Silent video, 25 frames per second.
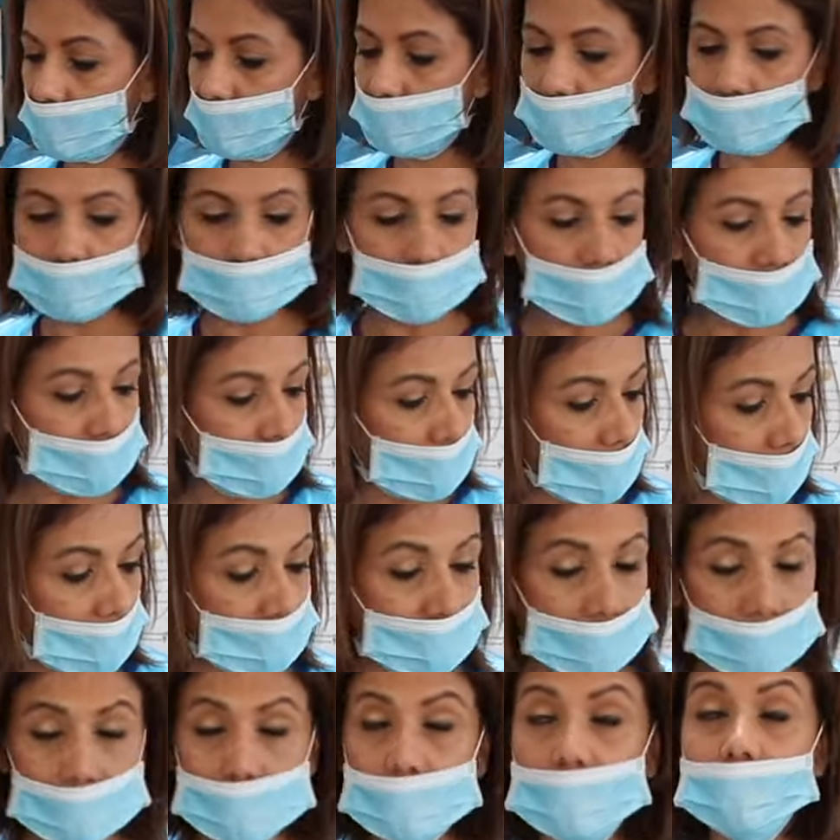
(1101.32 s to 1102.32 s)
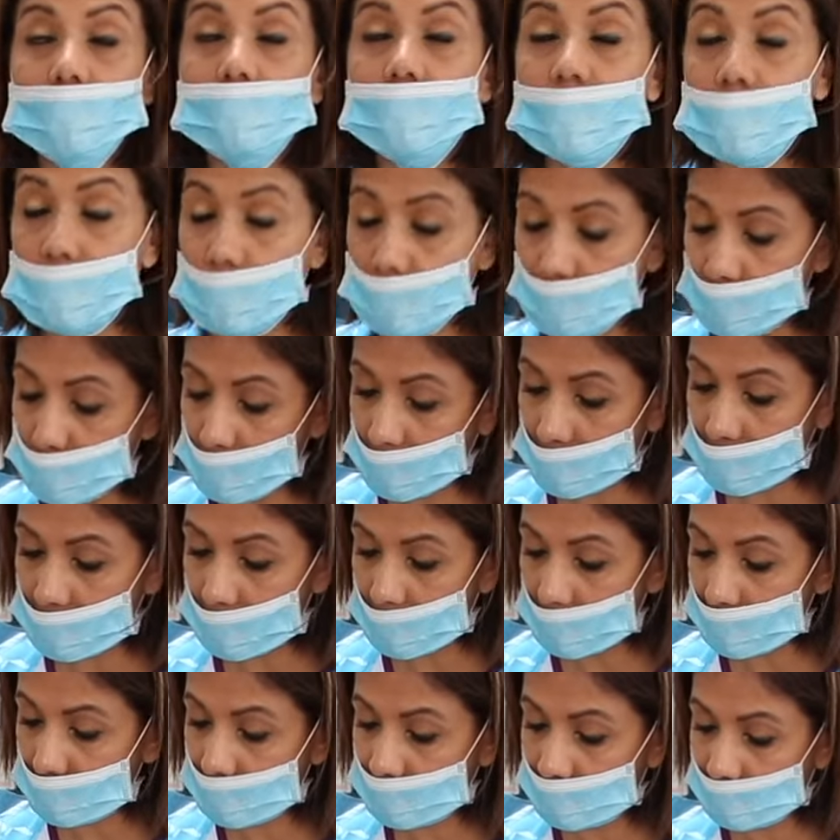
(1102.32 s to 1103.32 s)
remove them now with fresh
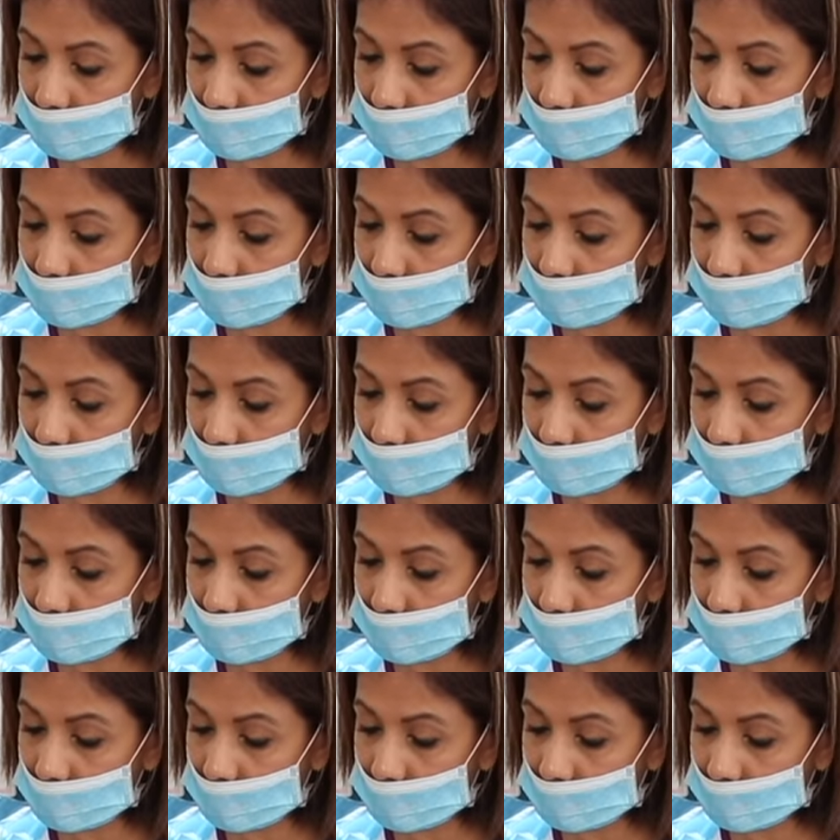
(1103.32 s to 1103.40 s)
water